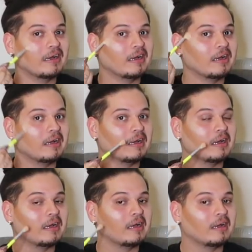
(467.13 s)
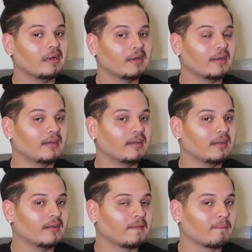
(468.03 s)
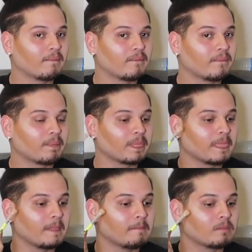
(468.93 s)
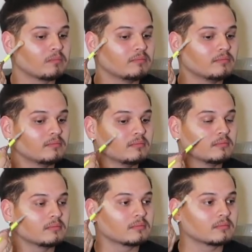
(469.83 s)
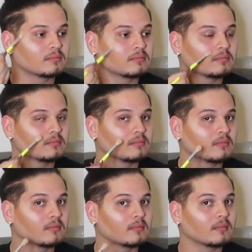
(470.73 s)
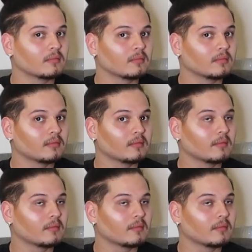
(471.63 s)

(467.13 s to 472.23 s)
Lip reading: (not speaking)